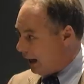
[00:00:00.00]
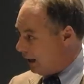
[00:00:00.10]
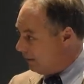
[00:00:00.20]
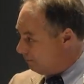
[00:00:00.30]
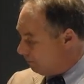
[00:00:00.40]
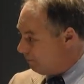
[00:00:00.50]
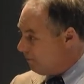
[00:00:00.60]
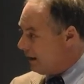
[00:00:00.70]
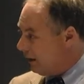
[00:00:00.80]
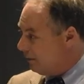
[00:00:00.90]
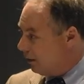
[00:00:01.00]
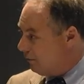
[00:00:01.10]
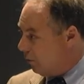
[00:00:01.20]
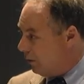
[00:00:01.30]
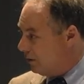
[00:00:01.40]
And look
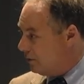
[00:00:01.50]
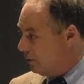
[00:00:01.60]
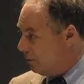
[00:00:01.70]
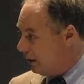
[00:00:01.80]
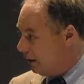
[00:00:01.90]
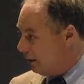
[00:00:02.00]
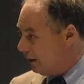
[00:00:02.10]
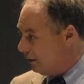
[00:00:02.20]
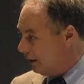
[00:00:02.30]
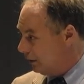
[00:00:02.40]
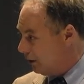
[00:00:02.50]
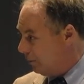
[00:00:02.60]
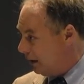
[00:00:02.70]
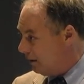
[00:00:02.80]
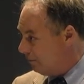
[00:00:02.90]
forward to hearing a little
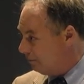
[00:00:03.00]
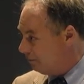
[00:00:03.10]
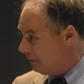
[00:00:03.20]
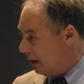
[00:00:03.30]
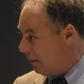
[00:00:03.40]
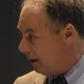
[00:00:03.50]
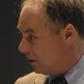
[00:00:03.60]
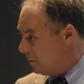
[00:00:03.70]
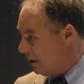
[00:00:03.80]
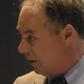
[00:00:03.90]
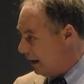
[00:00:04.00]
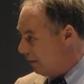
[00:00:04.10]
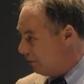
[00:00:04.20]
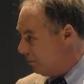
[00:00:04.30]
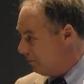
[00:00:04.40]
bit about our speaker
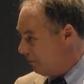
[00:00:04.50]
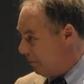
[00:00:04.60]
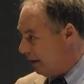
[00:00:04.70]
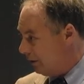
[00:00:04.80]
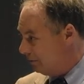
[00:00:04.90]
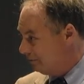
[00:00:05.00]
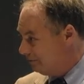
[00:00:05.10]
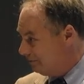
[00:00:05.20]
now from Alan.